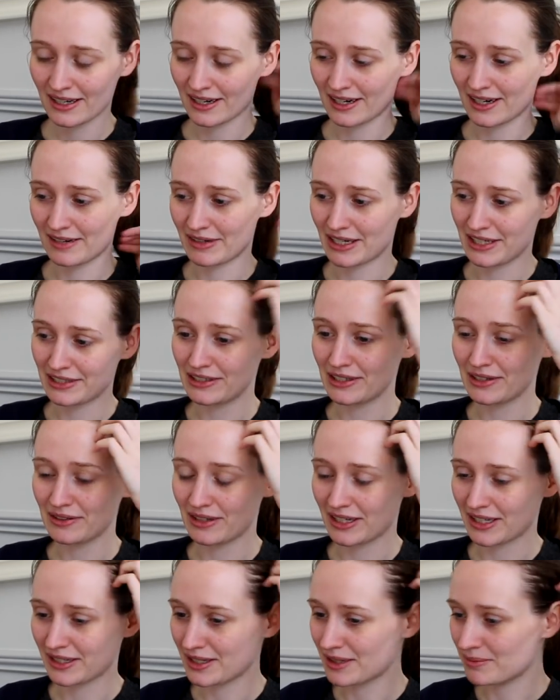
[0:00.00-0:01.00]
I know,
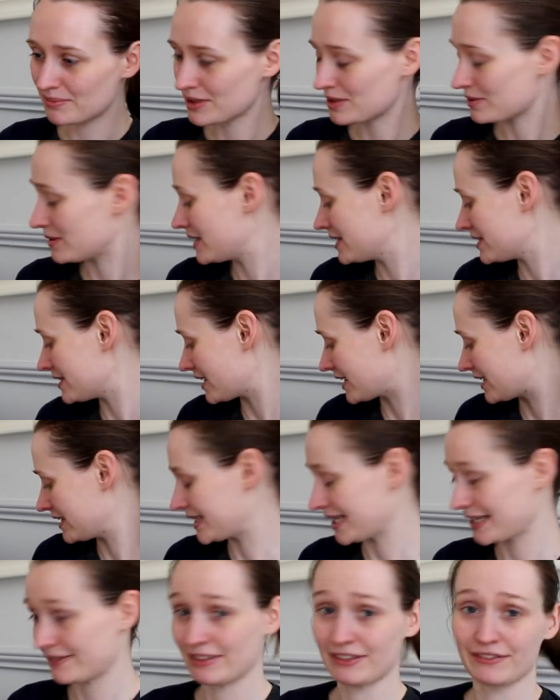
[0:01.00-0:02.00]
like, numbers wise, I could
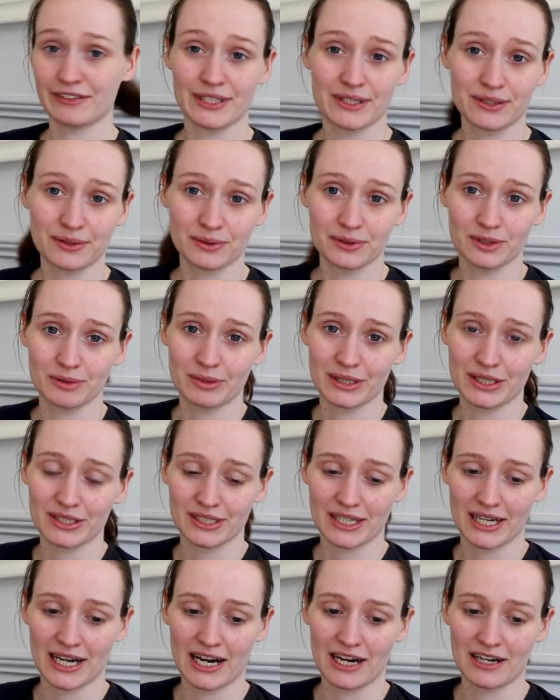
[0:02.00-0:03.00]
definitely finish the
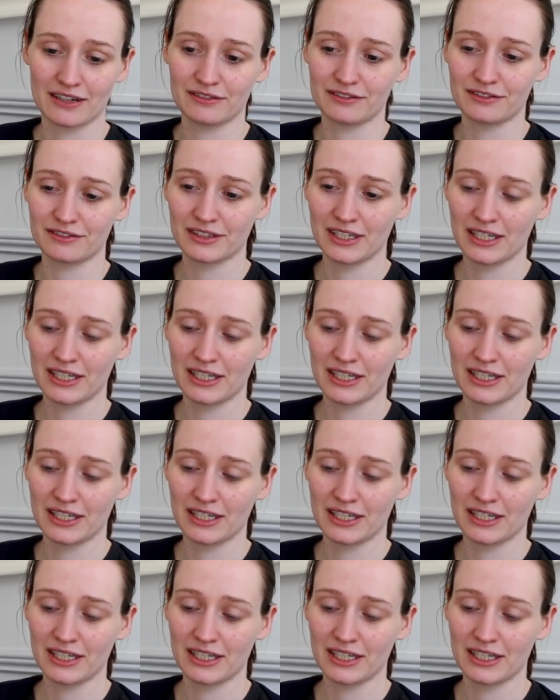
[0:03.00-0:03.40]
books I have